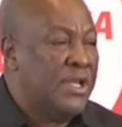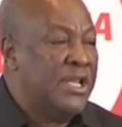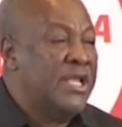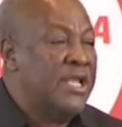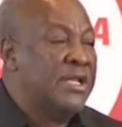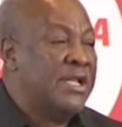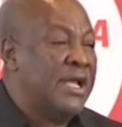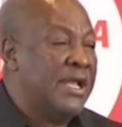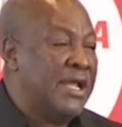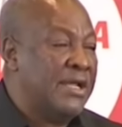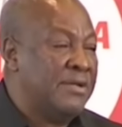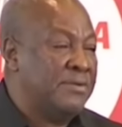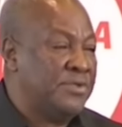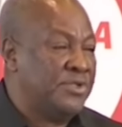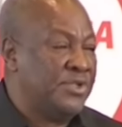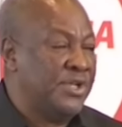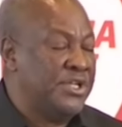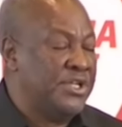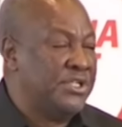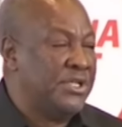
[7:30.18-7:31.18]
We'll lead an
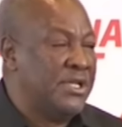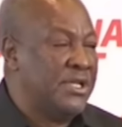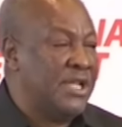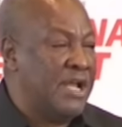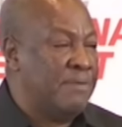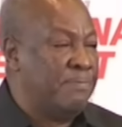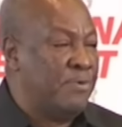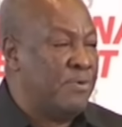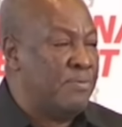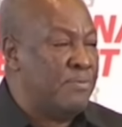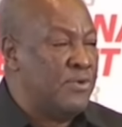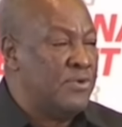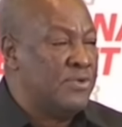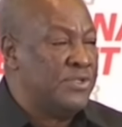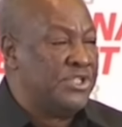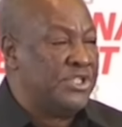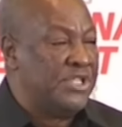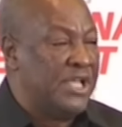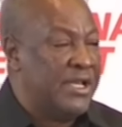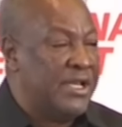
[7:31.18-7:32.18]
administration that
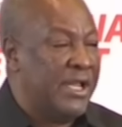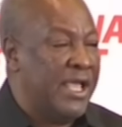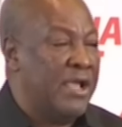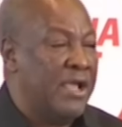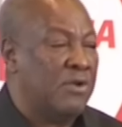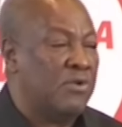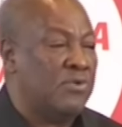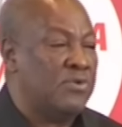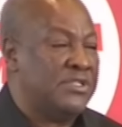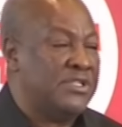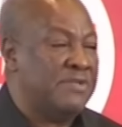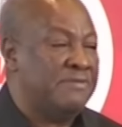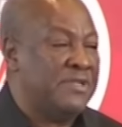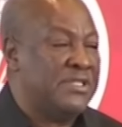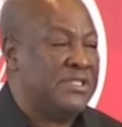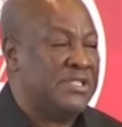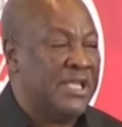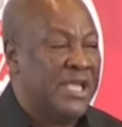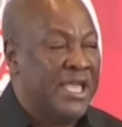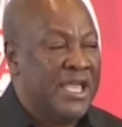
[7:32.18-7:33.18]
promotes gender
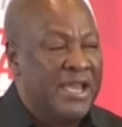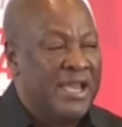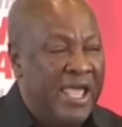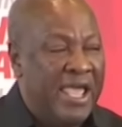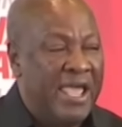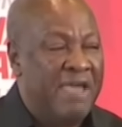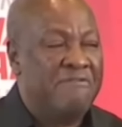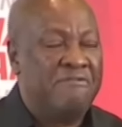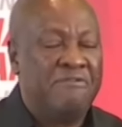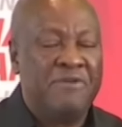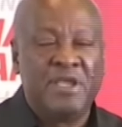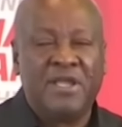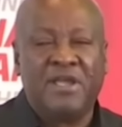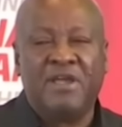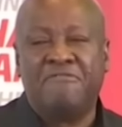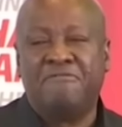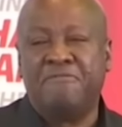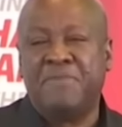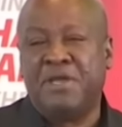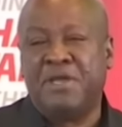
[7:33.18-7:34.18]
inclusivity in
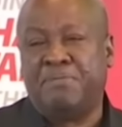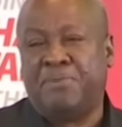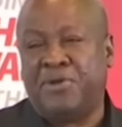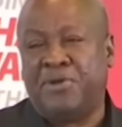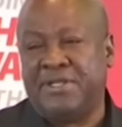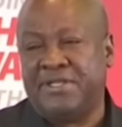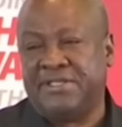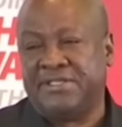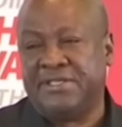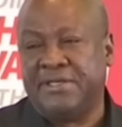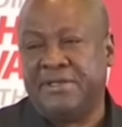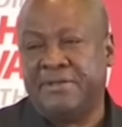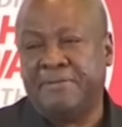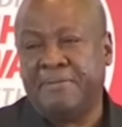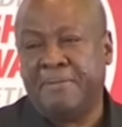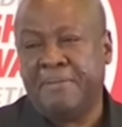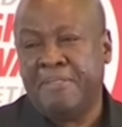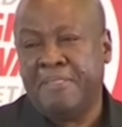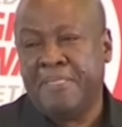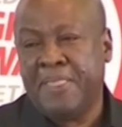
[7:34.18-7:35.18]
every government policy.
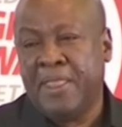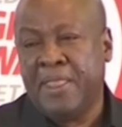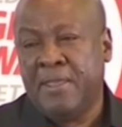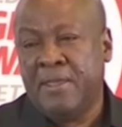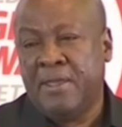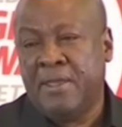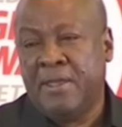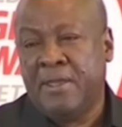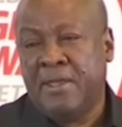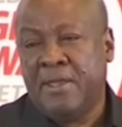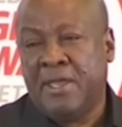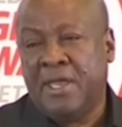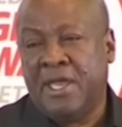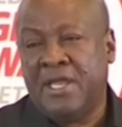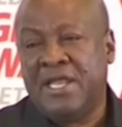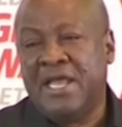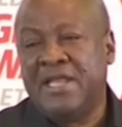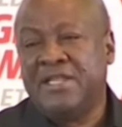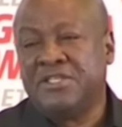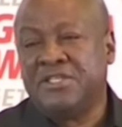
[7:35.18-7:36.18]

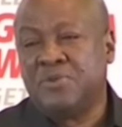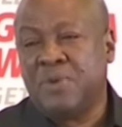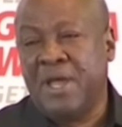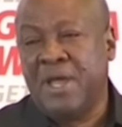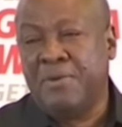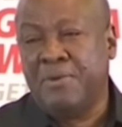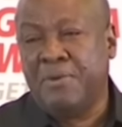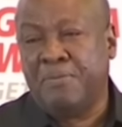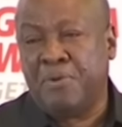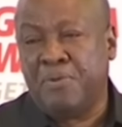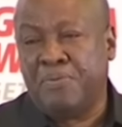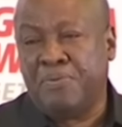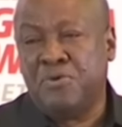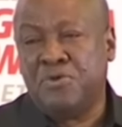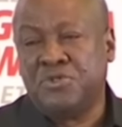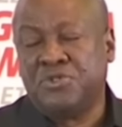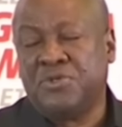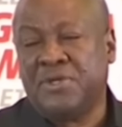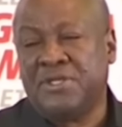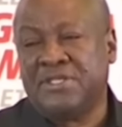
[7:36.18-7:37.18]
And that is why we
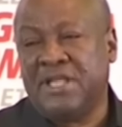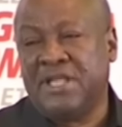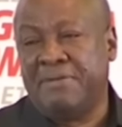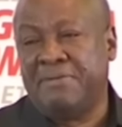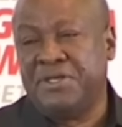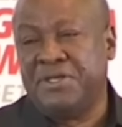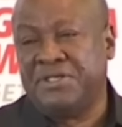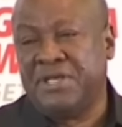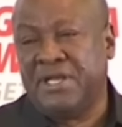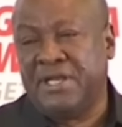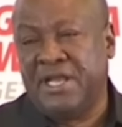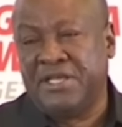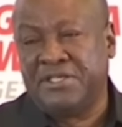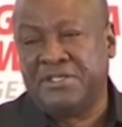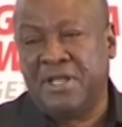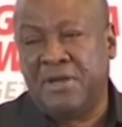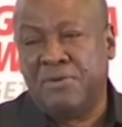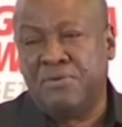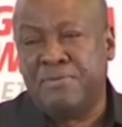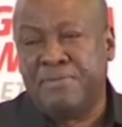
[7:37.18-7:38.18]
propose to establish a
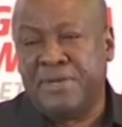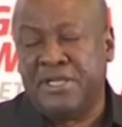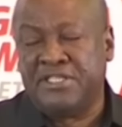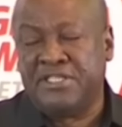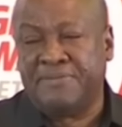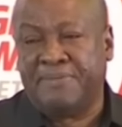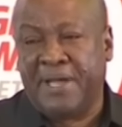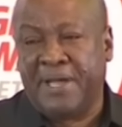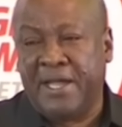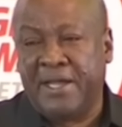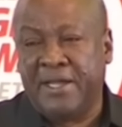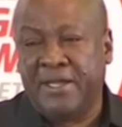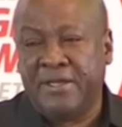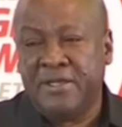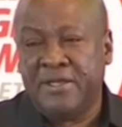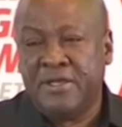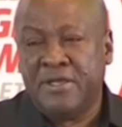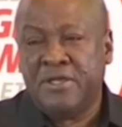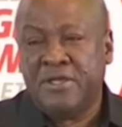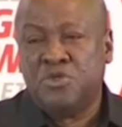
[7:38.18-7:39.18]
national women's bank
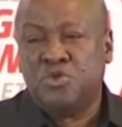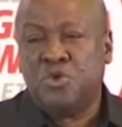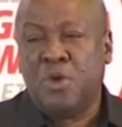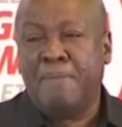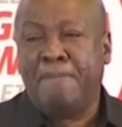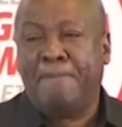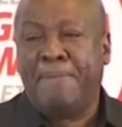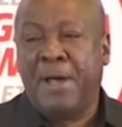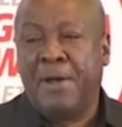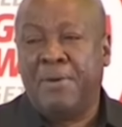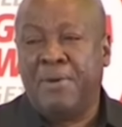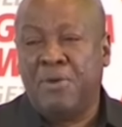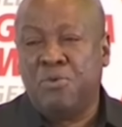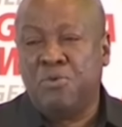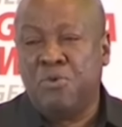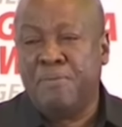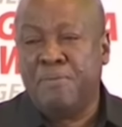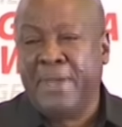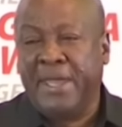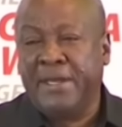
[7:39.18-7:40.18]
to
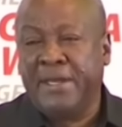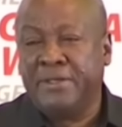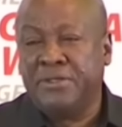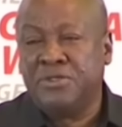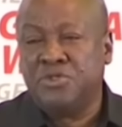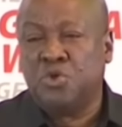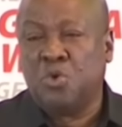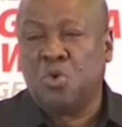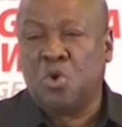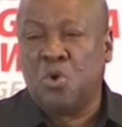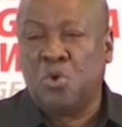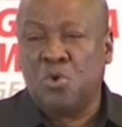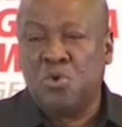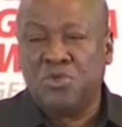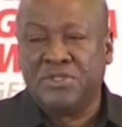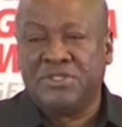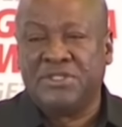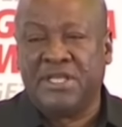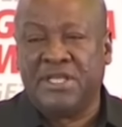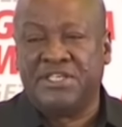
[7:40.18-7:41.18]
empower women to
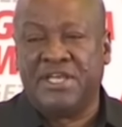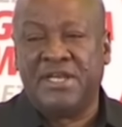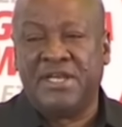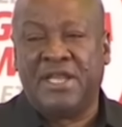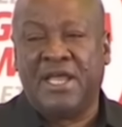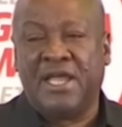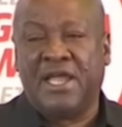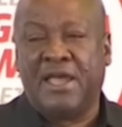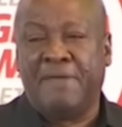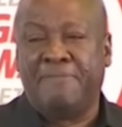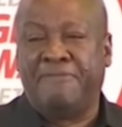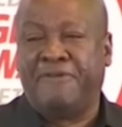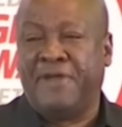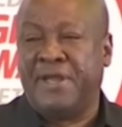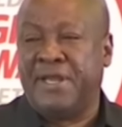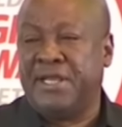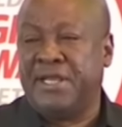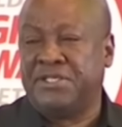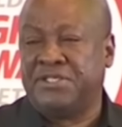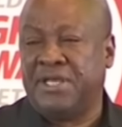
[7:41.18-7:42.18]
close the gender gap
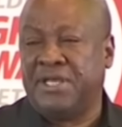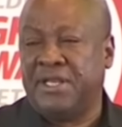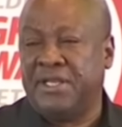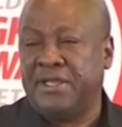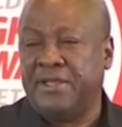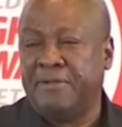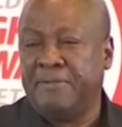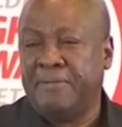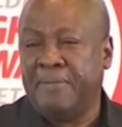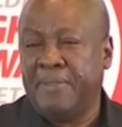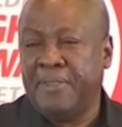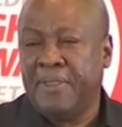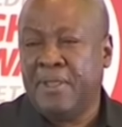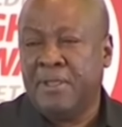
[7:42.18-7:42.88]
financially.